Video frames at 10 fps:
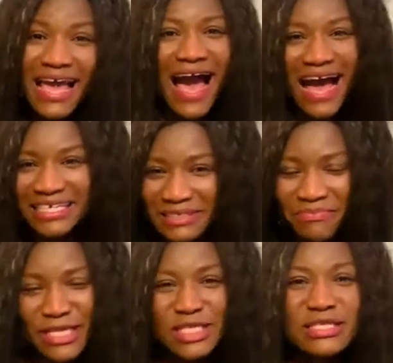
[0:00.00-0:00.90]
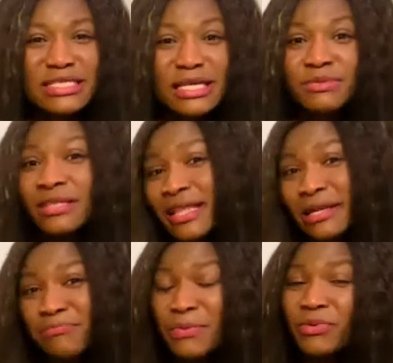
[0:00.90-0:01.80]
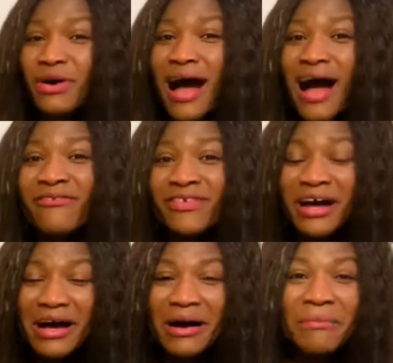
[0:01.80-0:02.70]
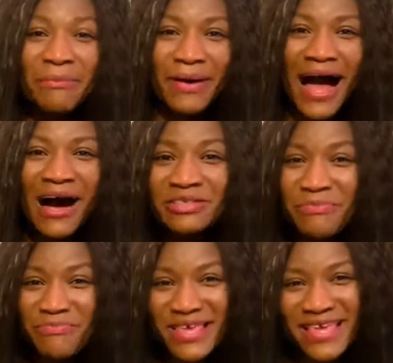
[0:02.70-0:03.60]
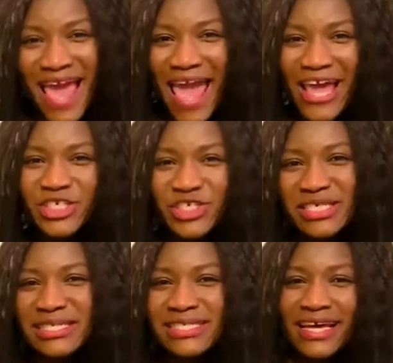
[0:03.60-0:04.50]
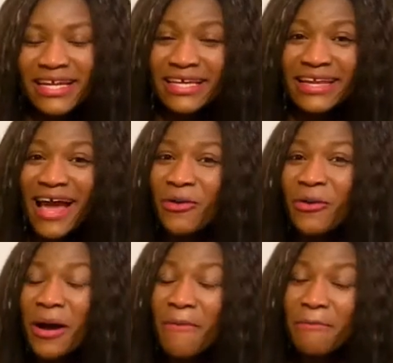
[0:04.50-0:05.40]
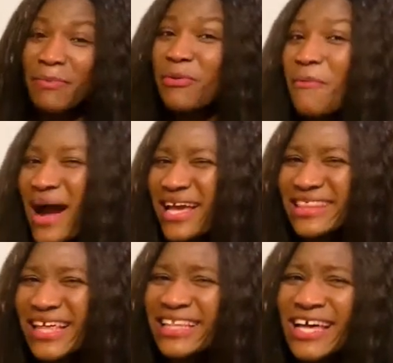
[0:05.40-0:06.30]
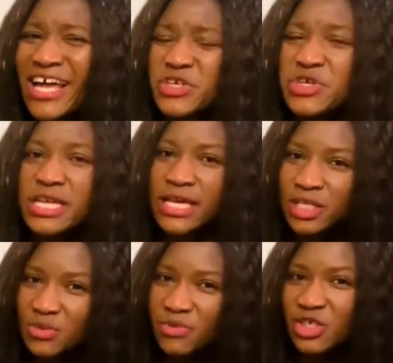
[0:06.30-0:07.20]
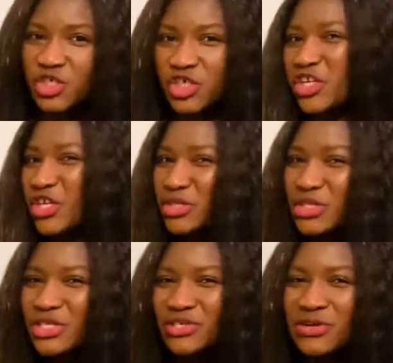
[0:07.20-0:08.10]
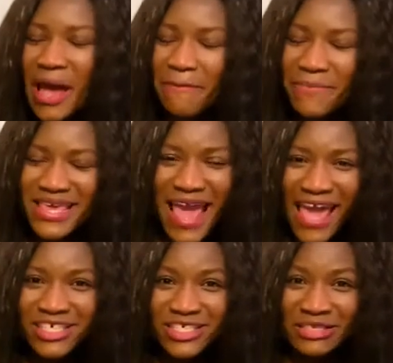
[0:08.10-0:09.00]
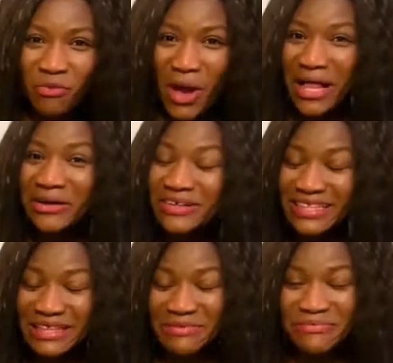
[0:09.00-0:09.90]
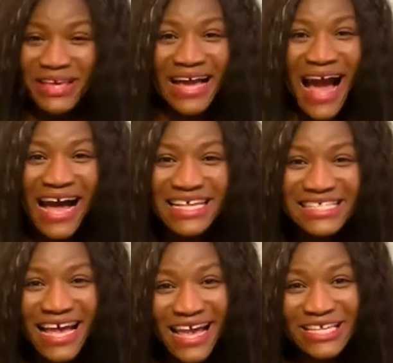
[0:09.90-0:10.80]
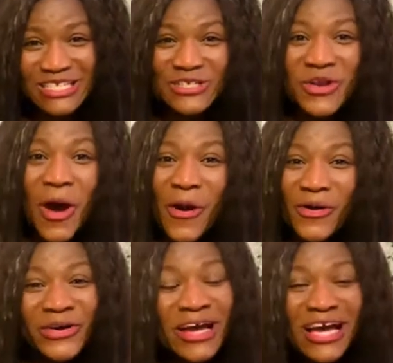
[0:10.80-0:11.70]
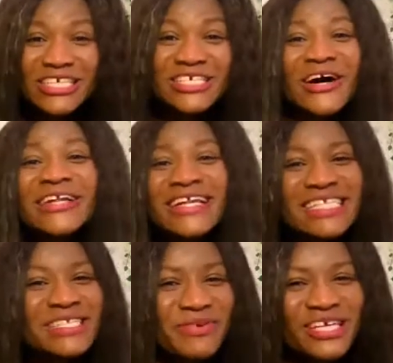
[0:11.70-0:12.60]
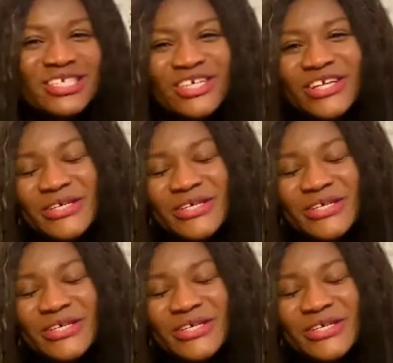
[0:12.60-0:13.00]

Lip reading: and misconception that people have about PhD study. Now, people might think that you need to be a genius to do a PhD. Well, the big answer is no. You don't need to be a genius